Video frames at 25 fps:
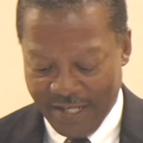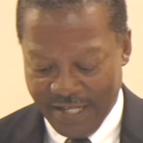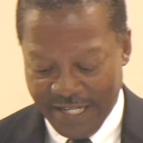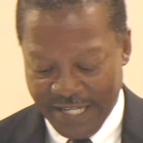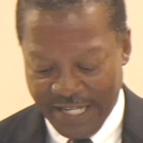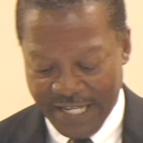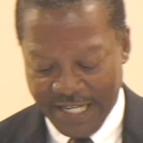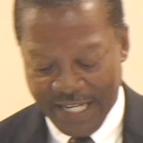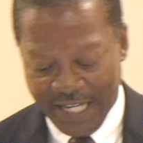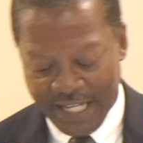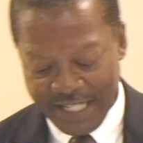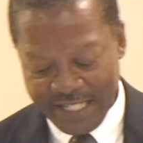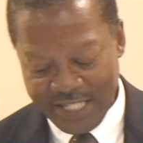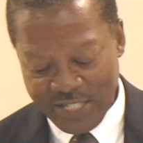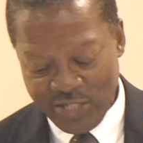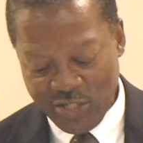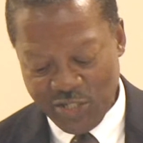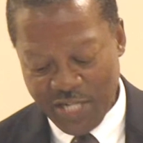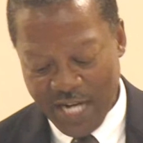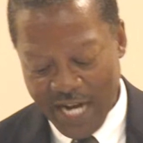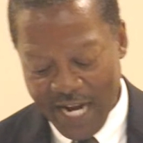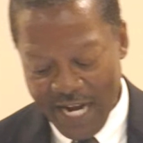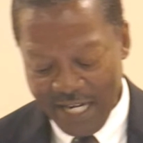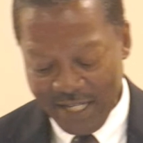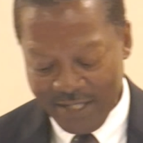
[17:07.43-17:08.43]
In his
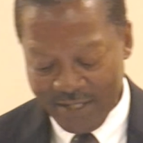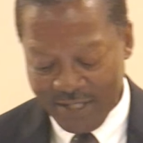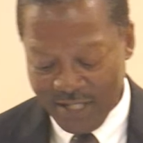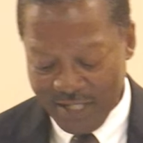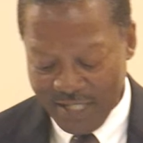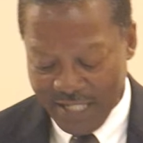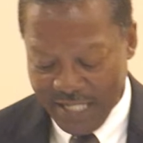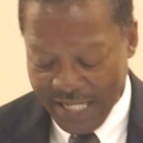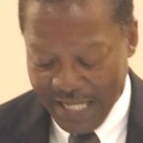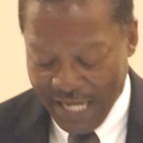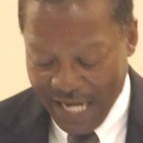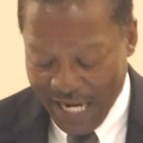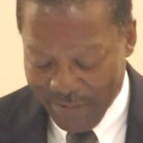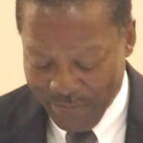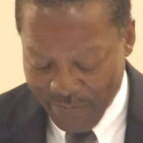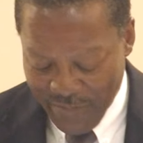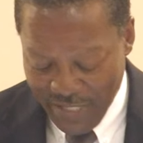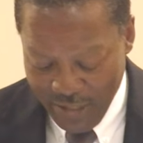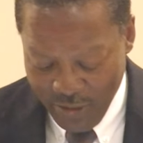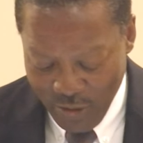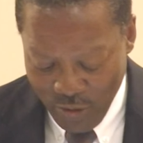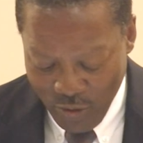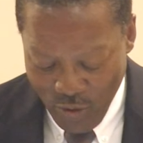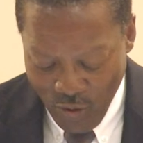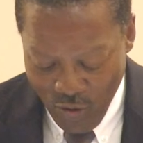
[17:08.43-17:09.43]
childhood, he had
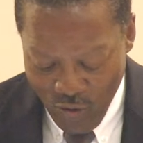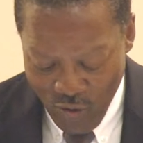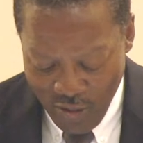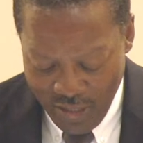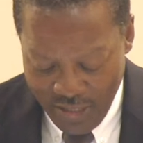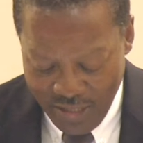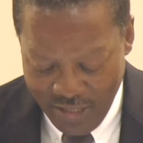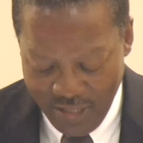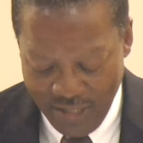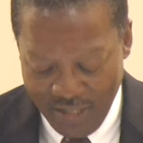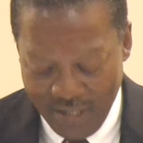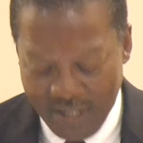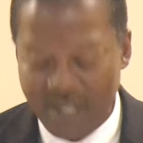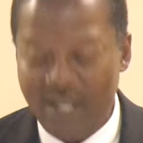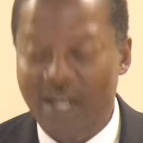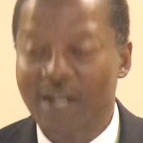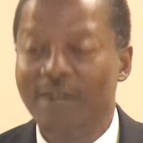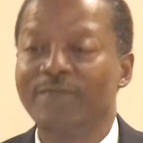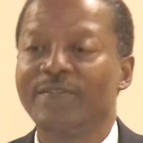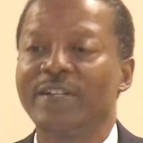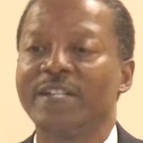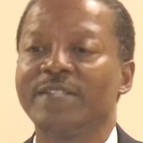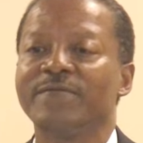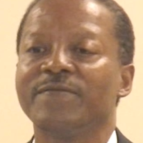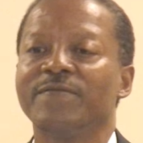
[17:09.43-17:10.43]
been taught to
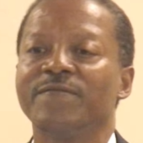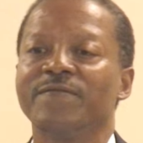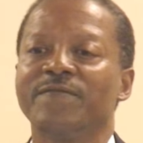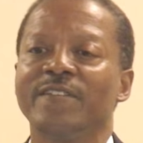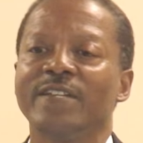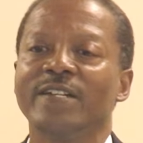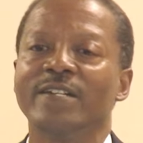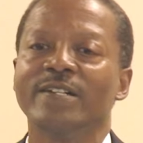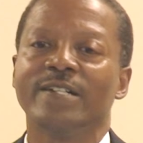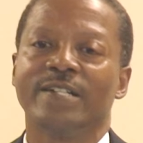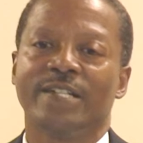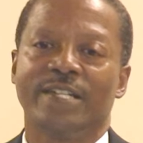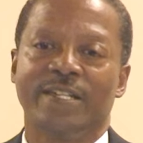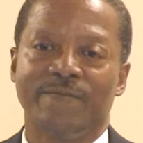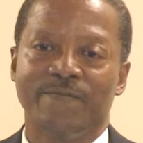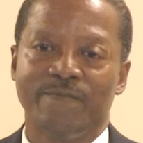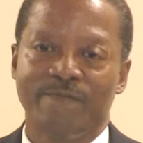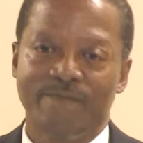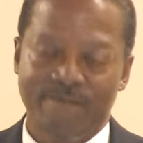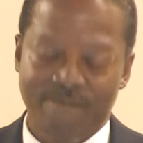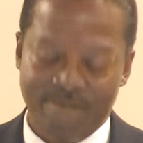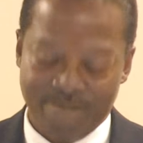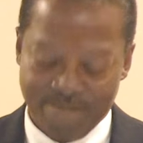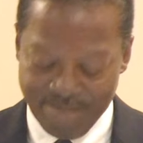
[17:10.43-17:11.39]
love and fear him.